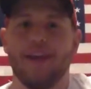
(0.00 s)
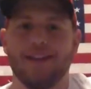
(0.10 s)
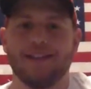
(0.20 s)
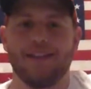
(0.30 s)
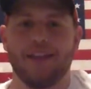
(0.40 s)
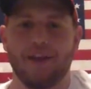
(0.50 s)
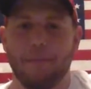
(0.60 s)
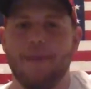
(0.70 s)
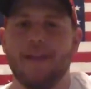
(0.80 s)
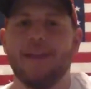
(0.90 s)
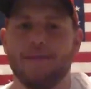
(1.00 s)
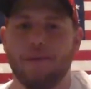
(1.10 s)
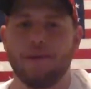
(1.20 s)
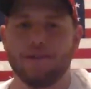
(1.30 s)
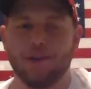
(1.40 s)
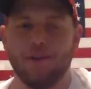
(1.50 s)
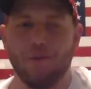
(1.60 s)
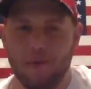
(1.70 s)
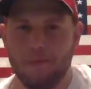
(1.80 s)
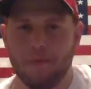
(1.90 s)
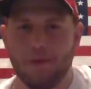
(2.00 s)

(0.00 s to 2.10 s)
It's like a mini version of what Bill